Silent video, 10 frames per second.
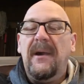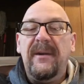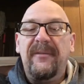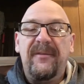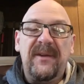I'll
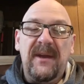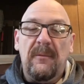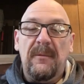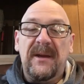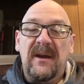never forget
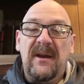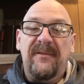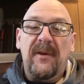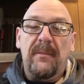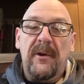when we got
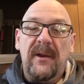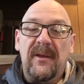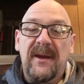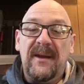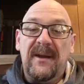off our party
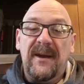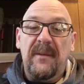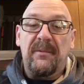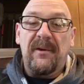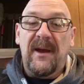line and got a
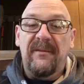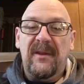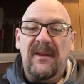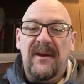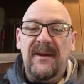
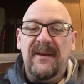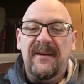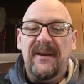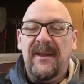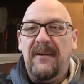private line.
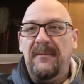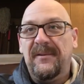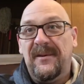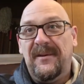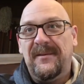Now that was
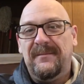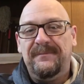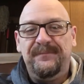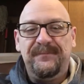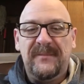awesome.
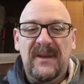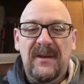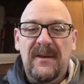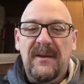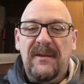
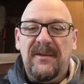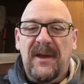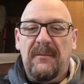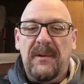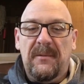
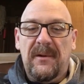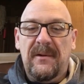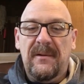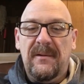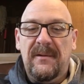Thought we were
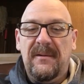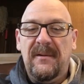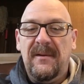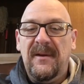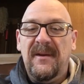
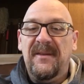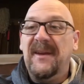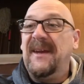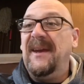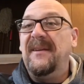
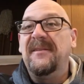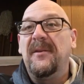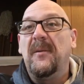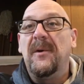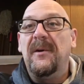the kings of
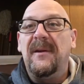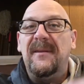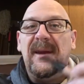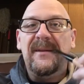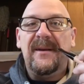the world
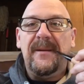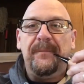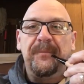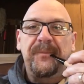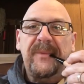at that time.
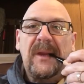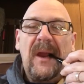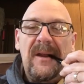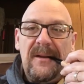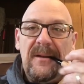
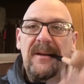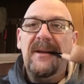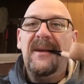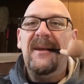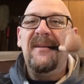
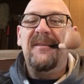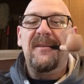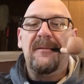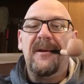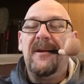Kings of
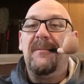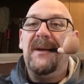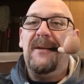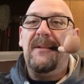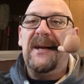the world, man. We